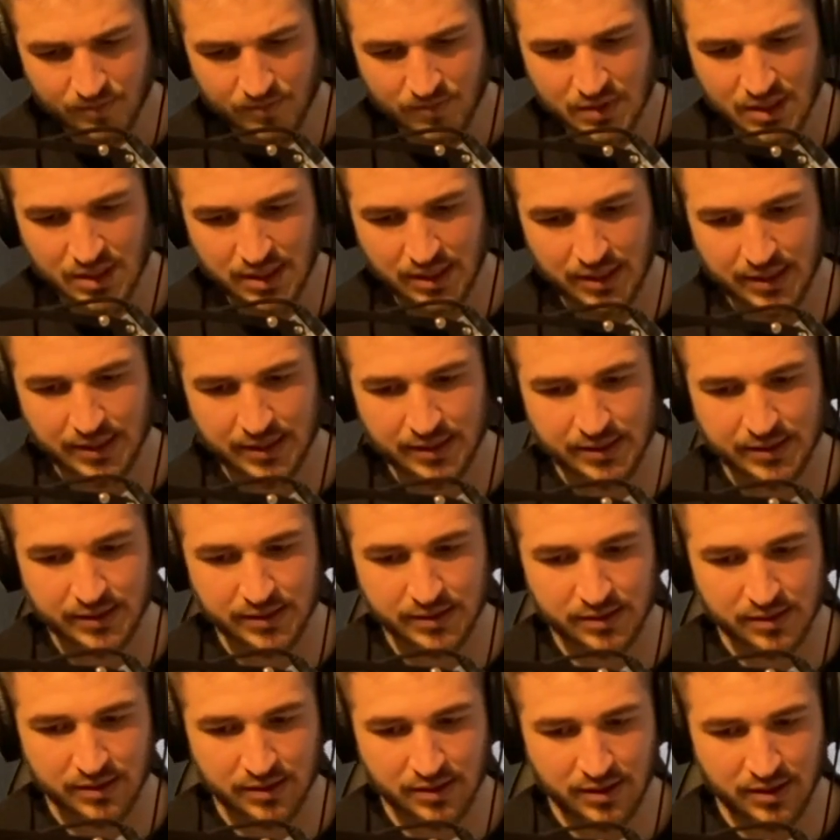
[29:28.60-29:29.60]
and
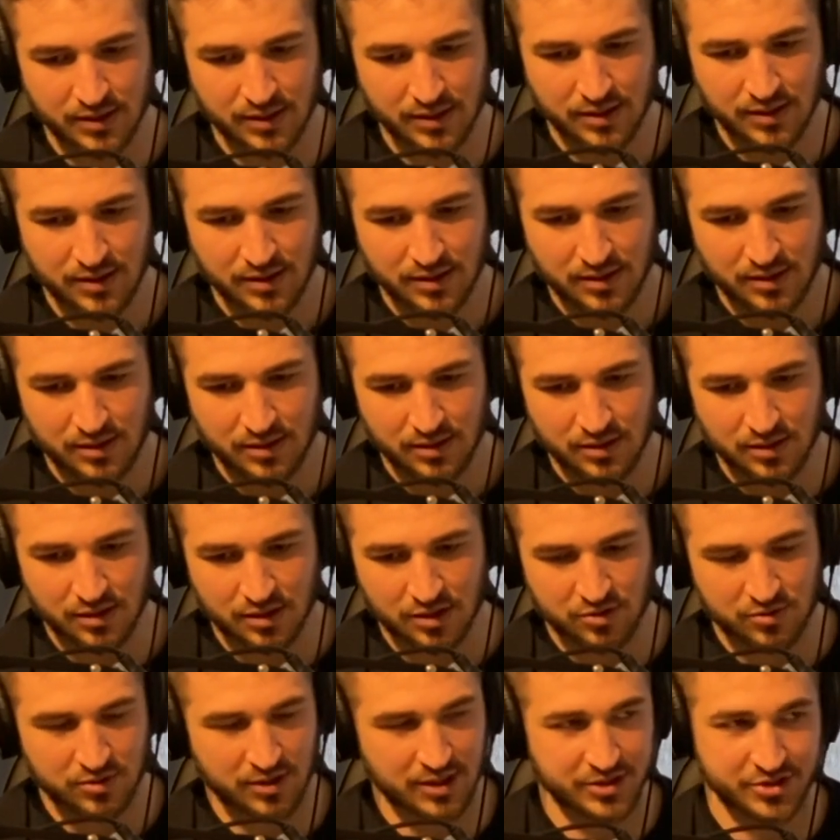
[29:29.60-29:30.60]
you're
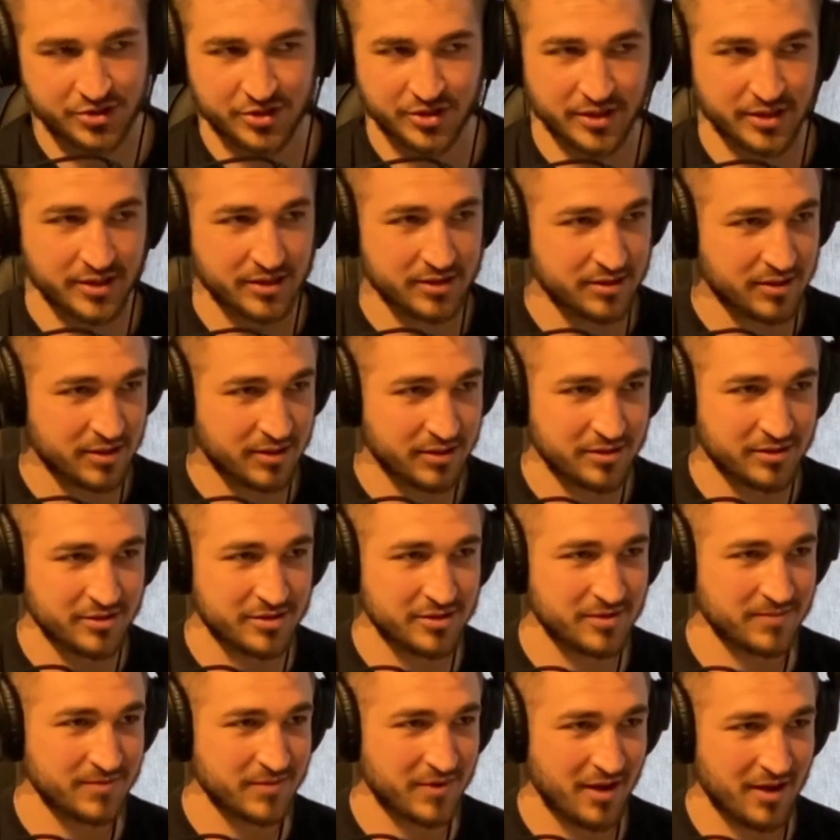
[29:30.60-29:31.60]
crushing it on your
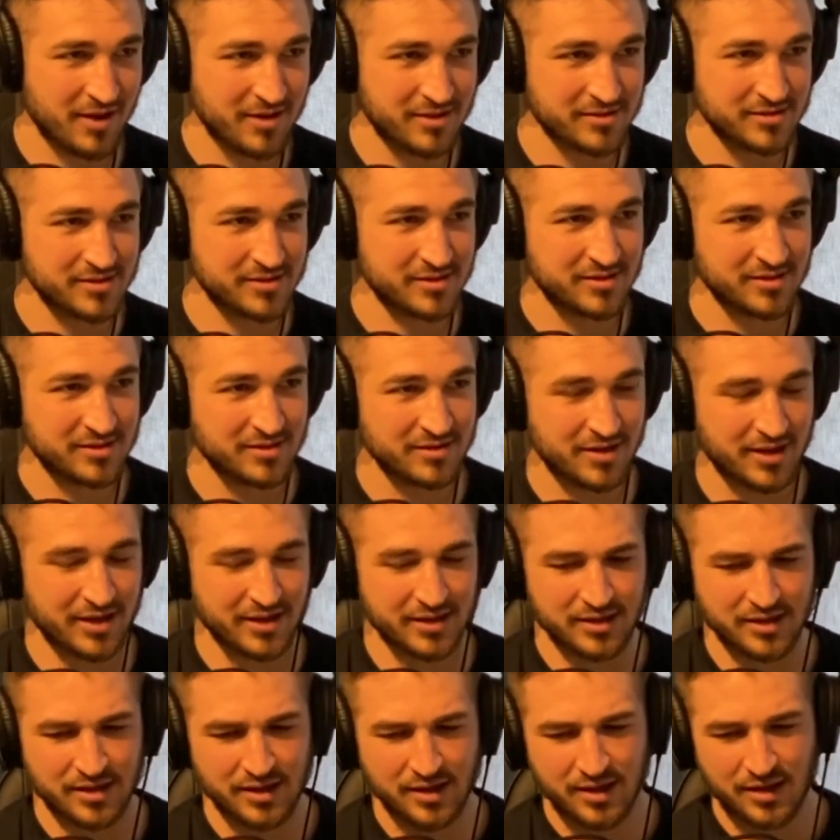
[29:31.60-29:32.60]
gym gains, right?
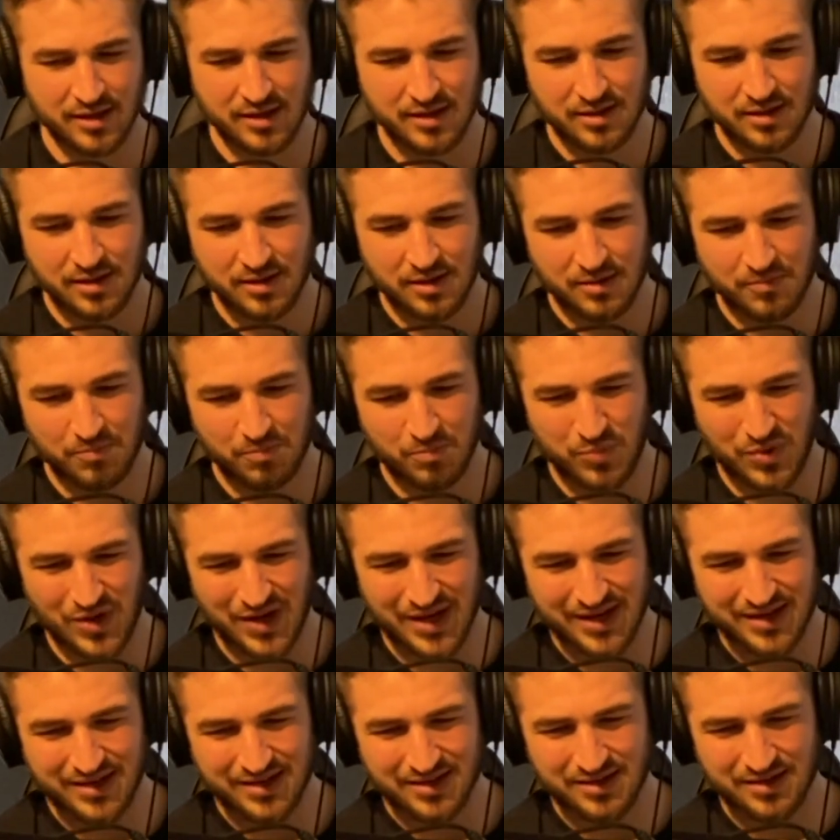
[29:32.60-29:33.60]

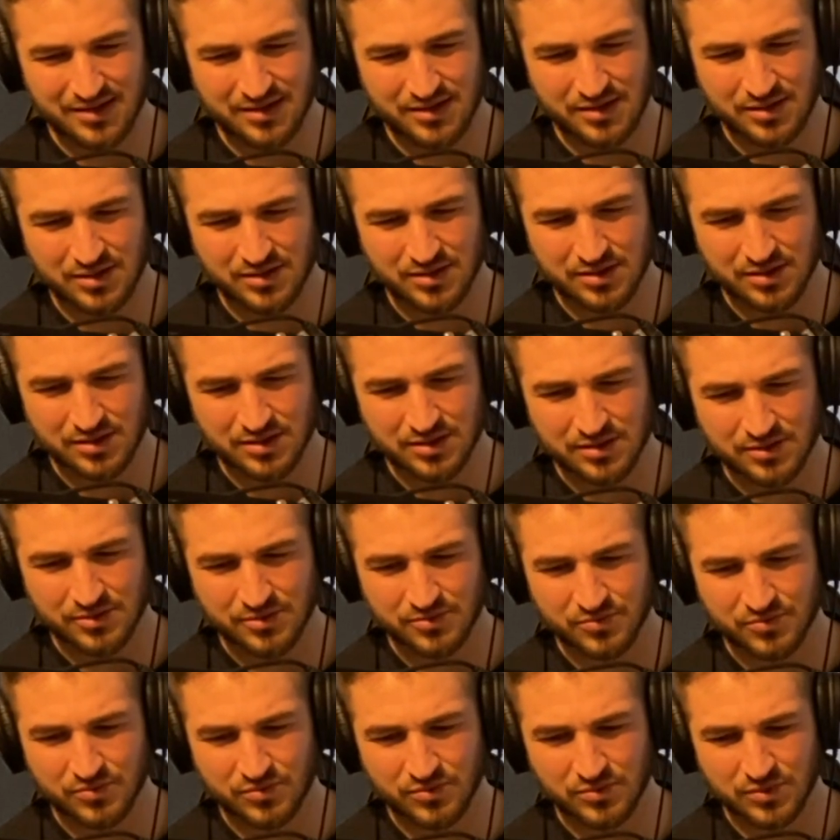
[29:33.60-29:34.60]
But your
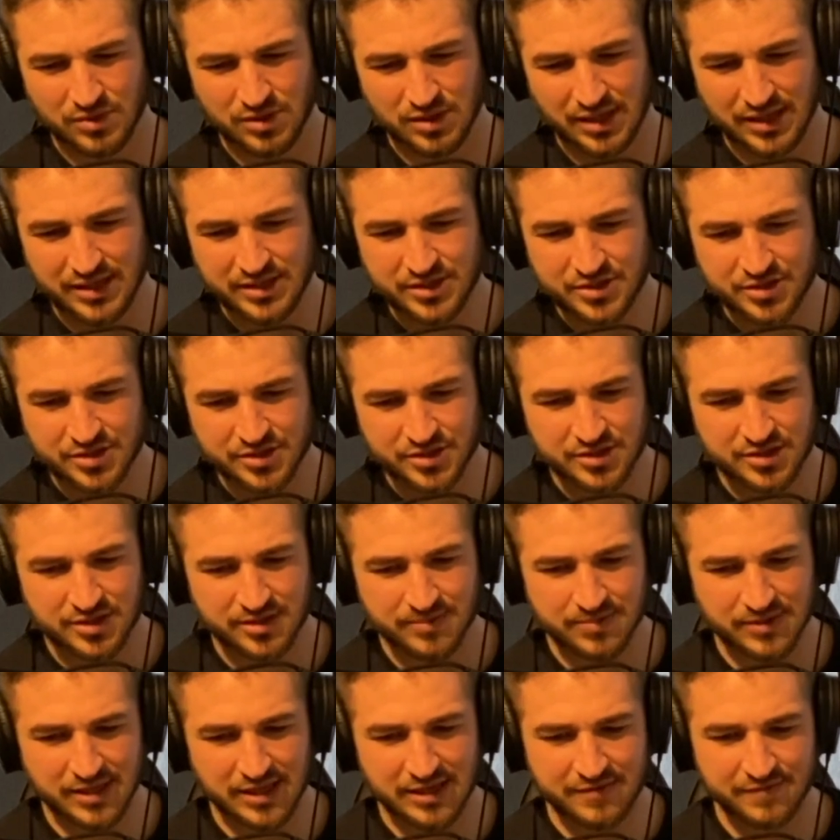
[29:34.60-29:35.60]
relationship
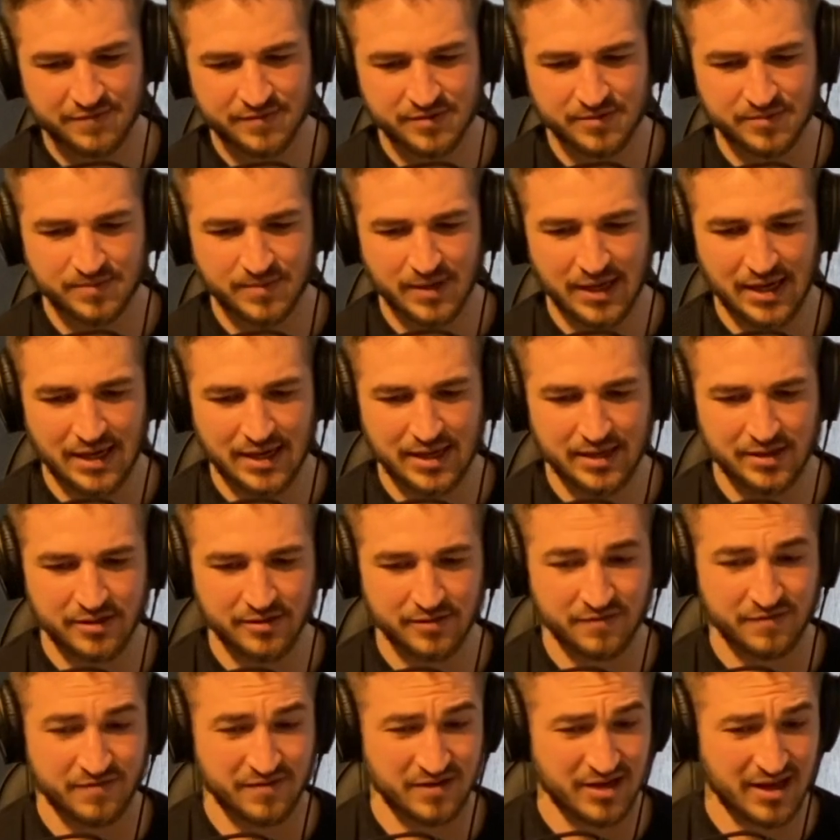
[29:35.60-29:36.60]
life is bad, your
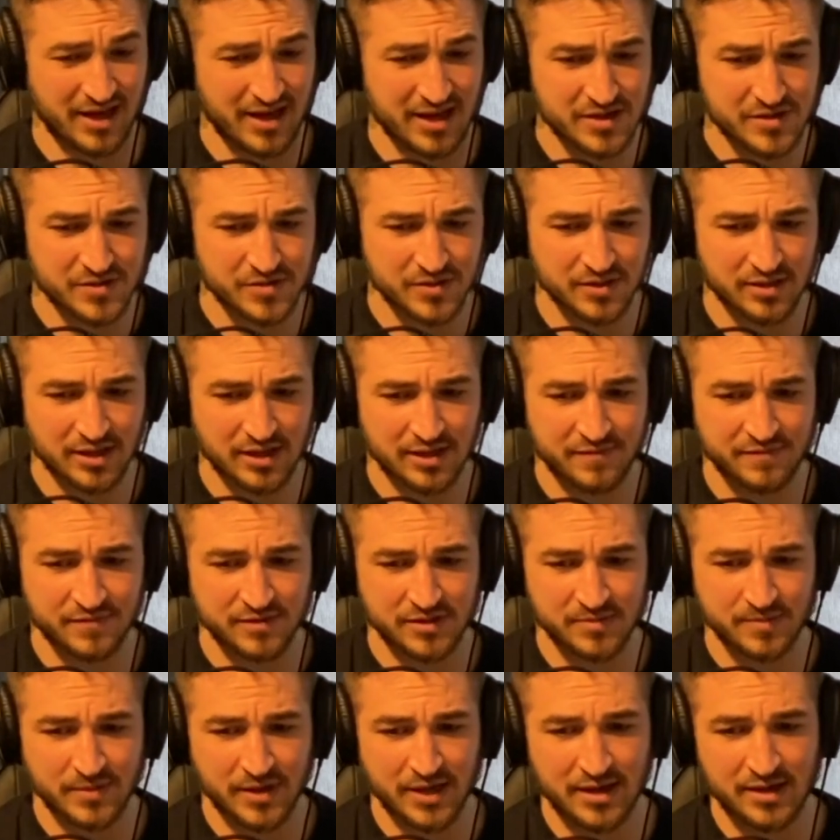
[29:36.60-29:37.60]
financial life is
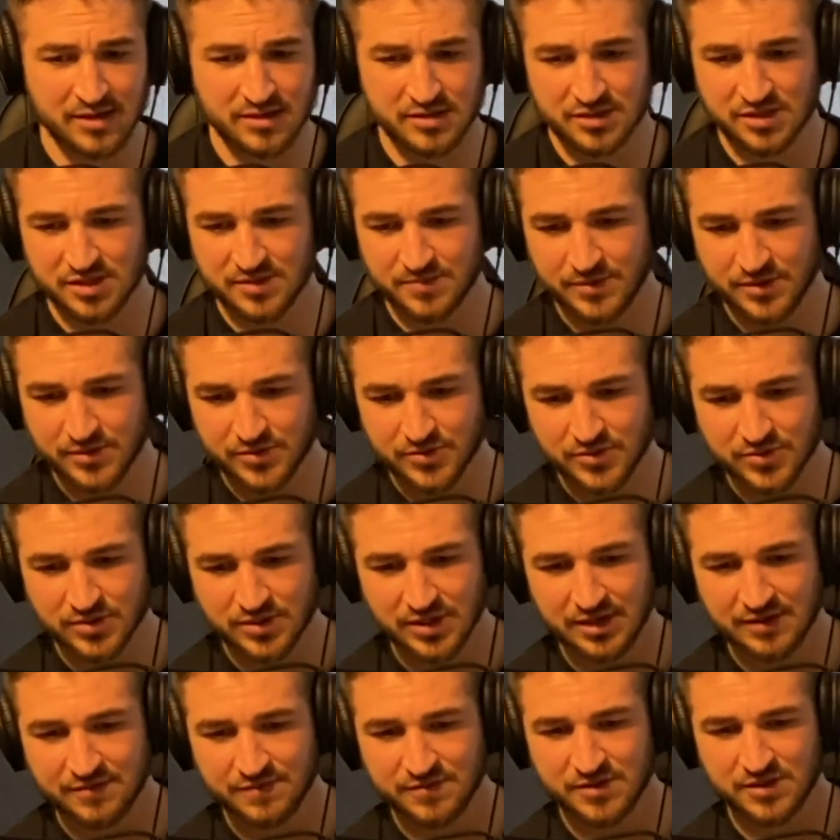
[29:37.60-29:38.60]
bad, your spiritual
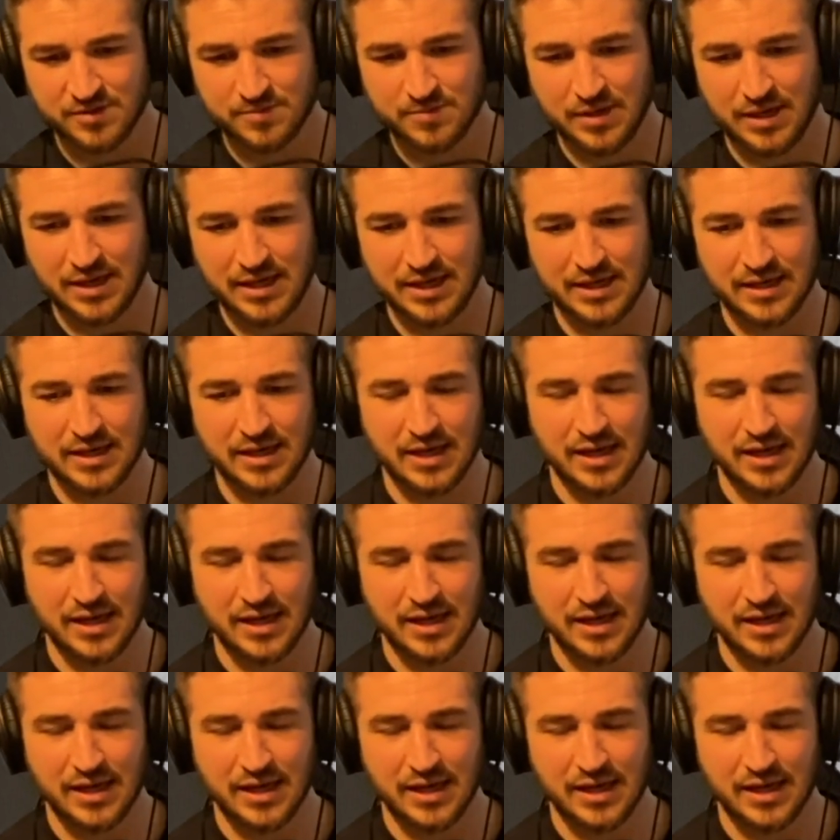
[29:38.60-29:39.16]
life is bad.